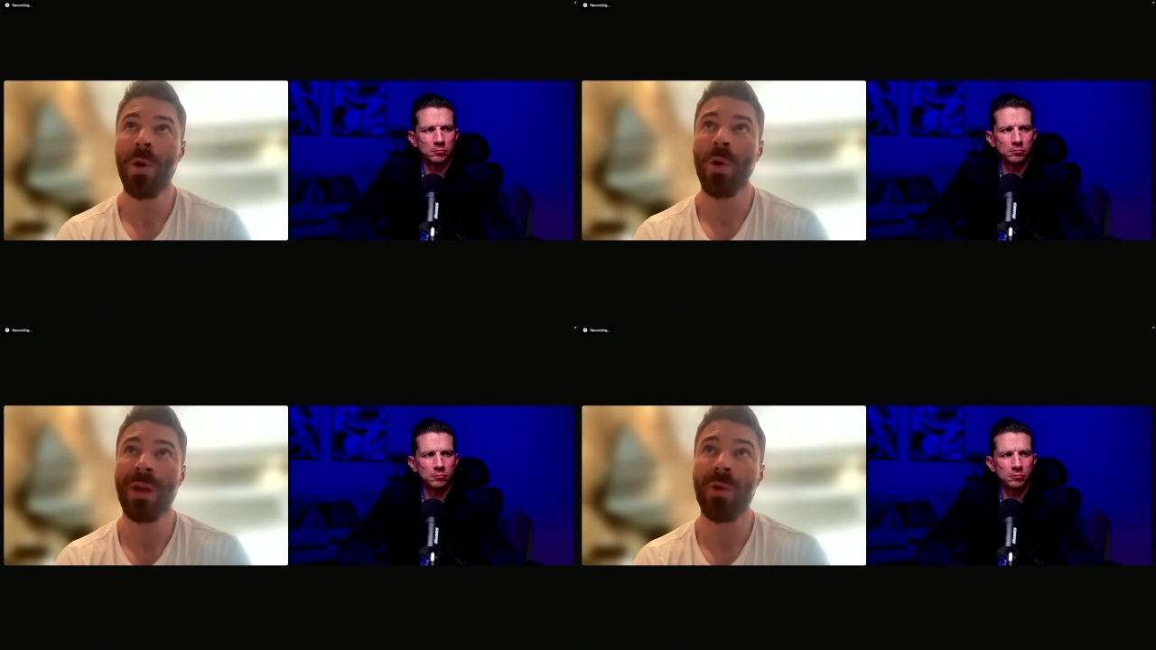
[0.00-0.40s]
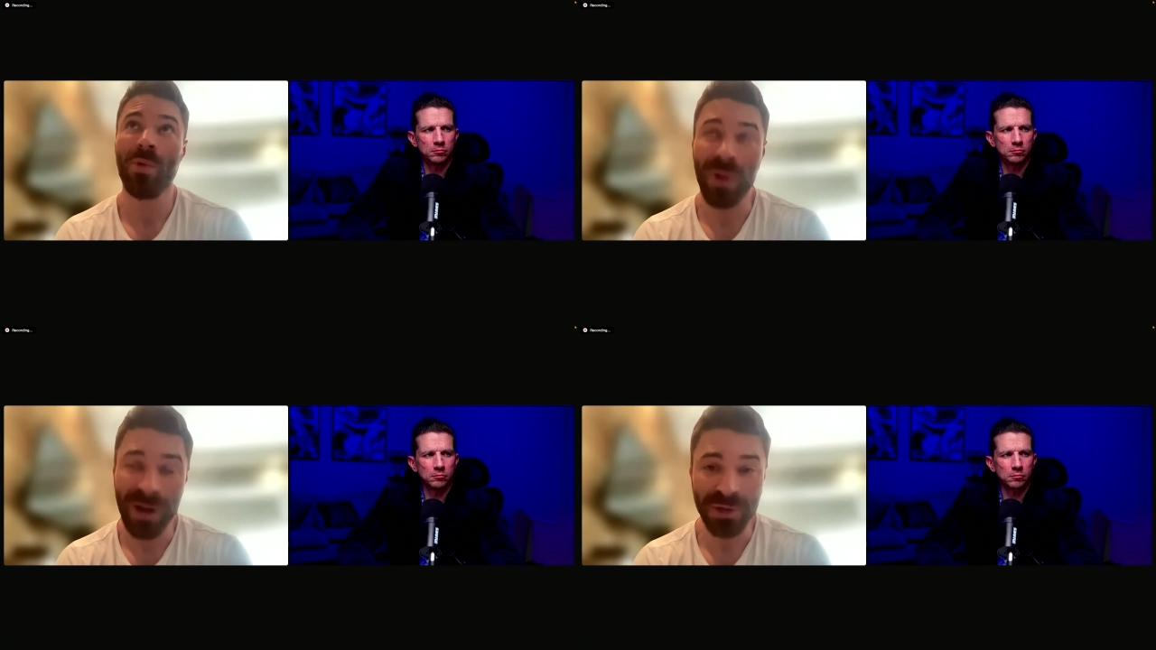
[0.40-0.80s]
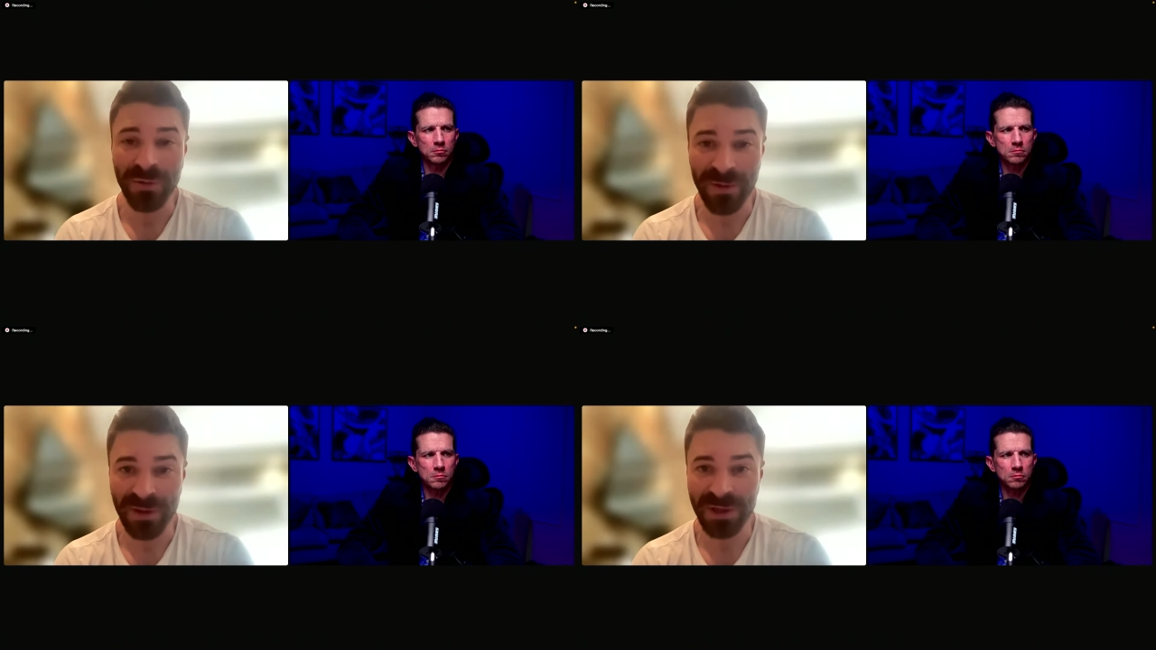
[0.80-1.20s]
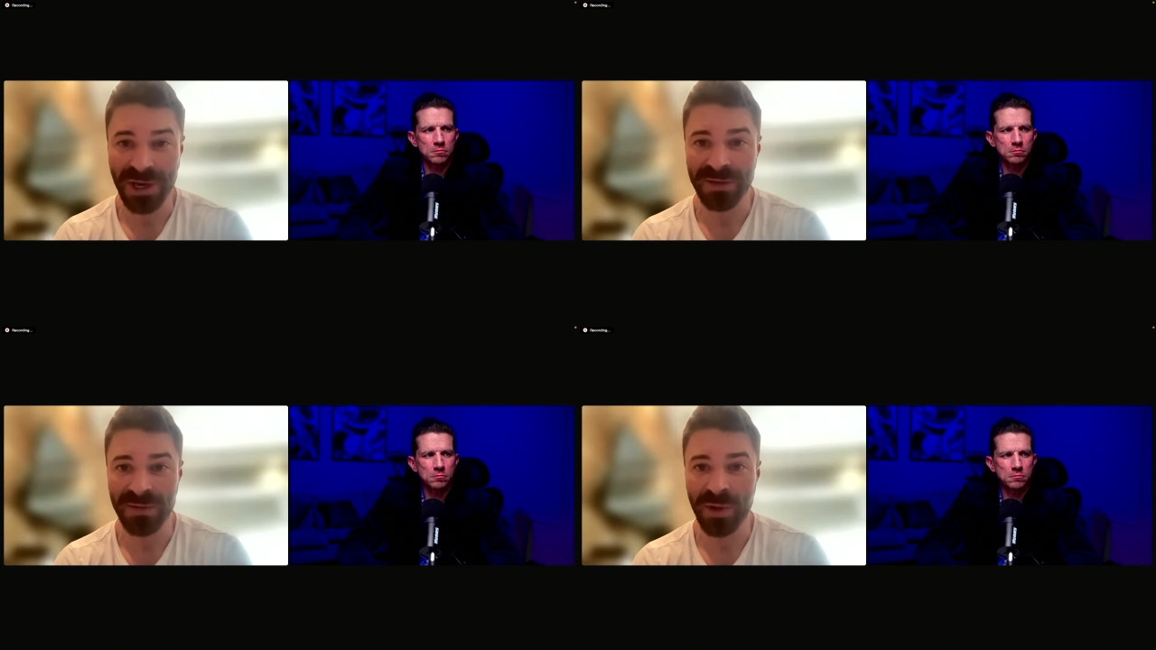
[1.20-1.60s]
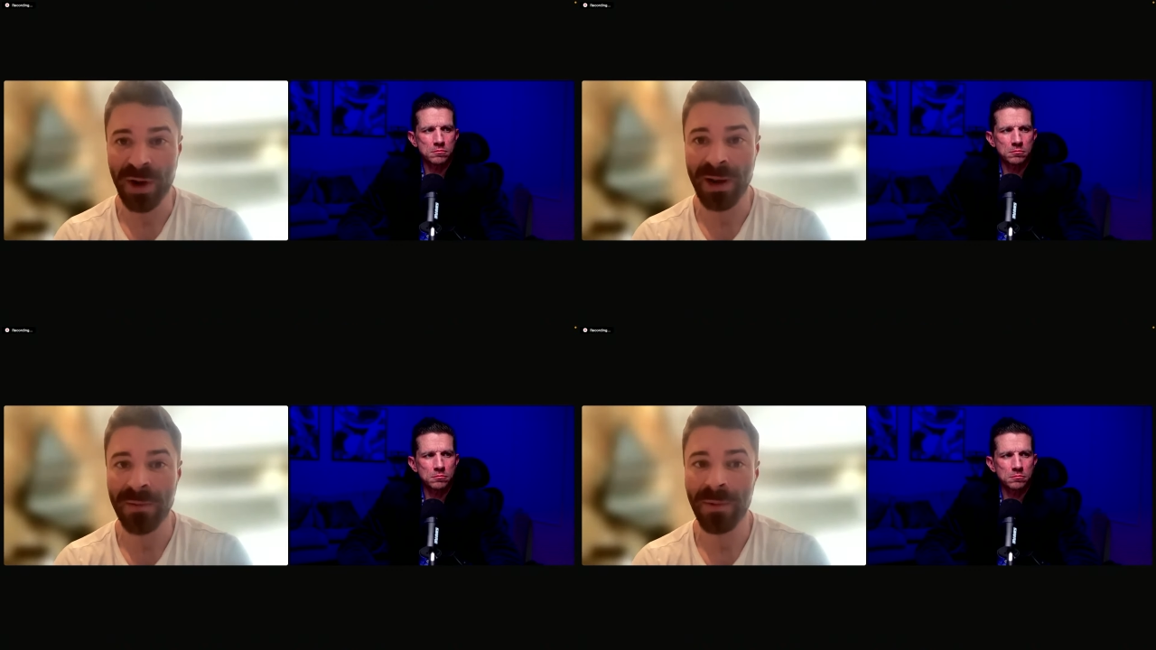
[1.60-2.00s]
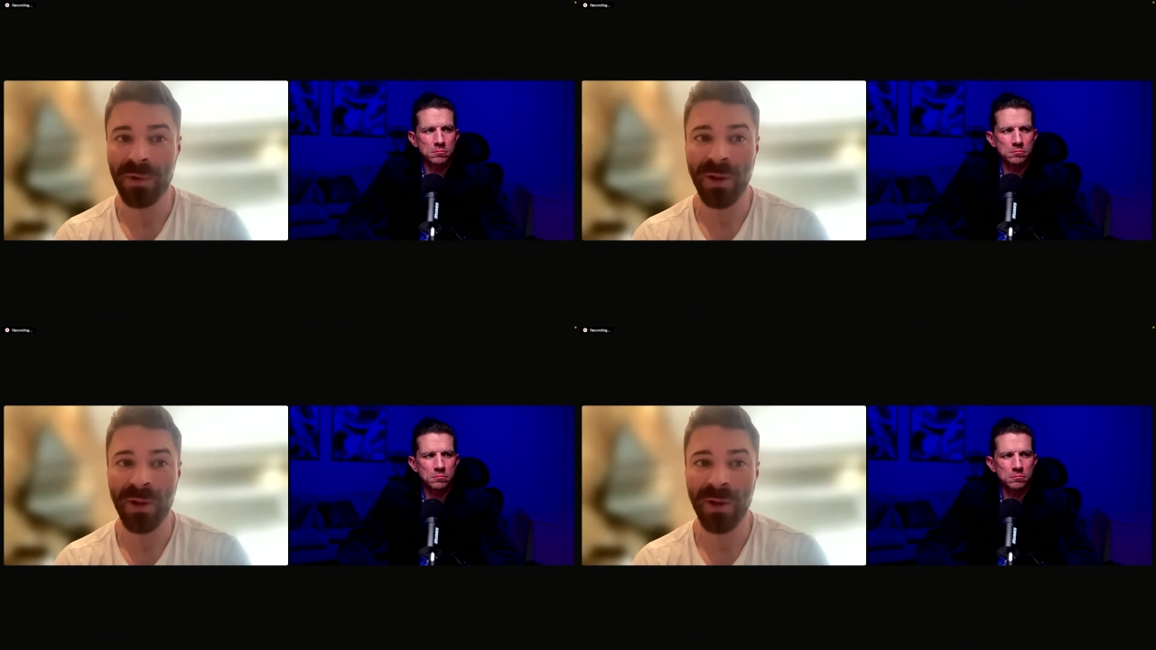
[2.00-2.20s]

Speaker 1: or the original Fifty Shades of Grey,